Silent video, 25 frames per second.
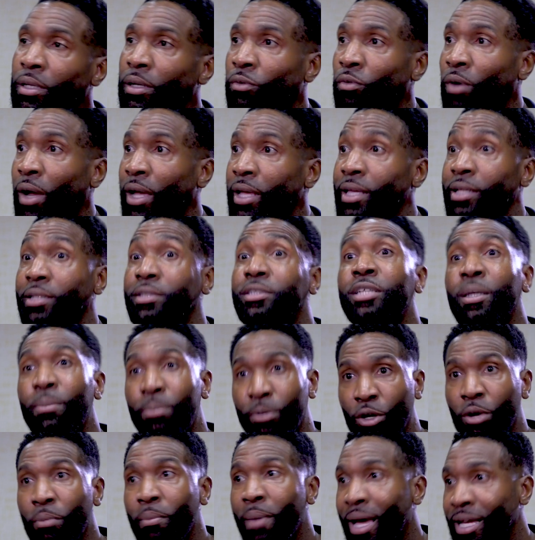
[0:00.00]
right?
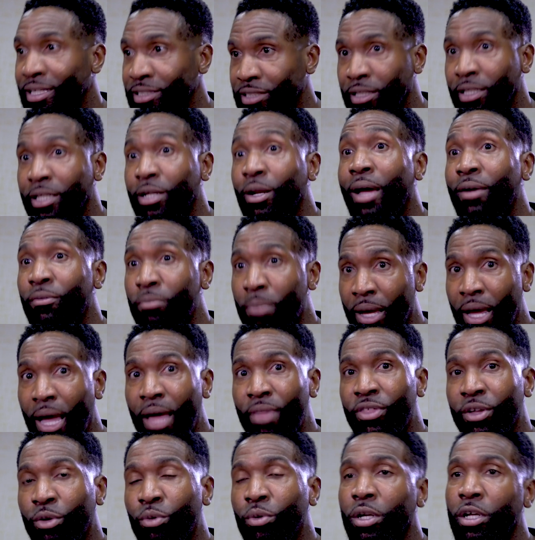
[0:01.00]
Typical masculine, everybody, I
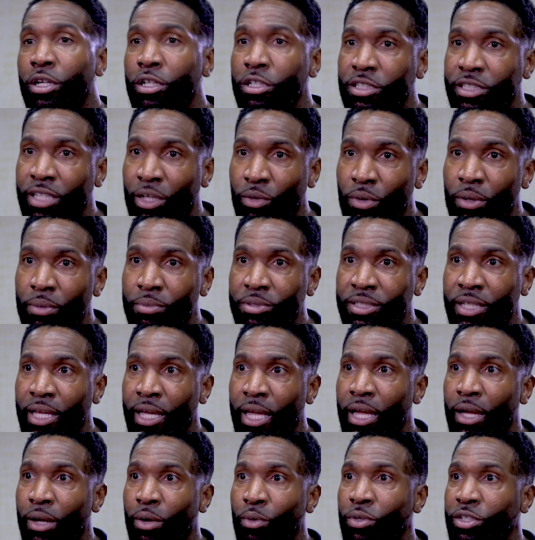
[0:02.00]
think, would understand what I'm
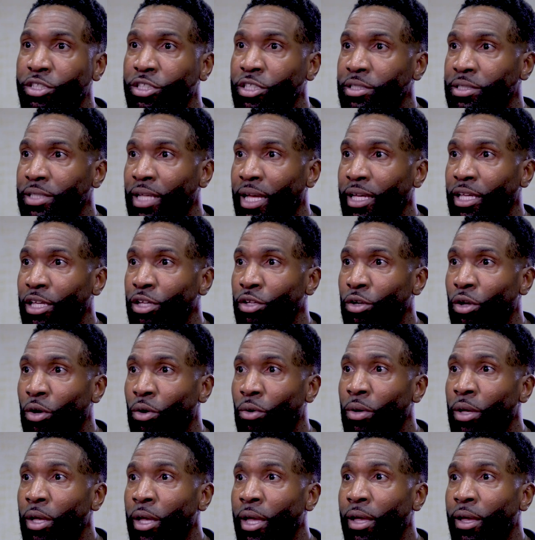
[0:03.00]
saying, which is like, you
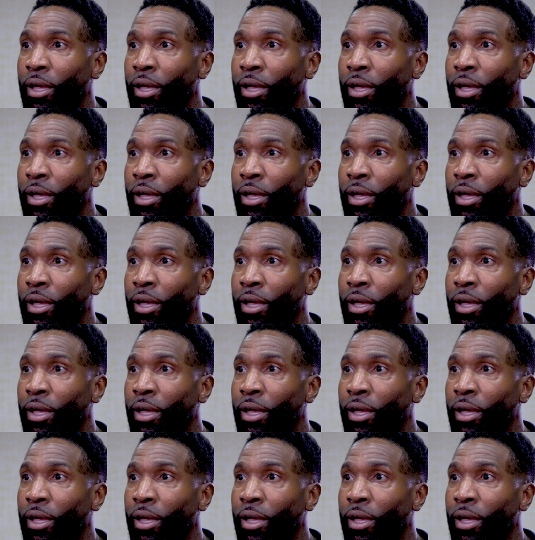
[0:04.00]
know,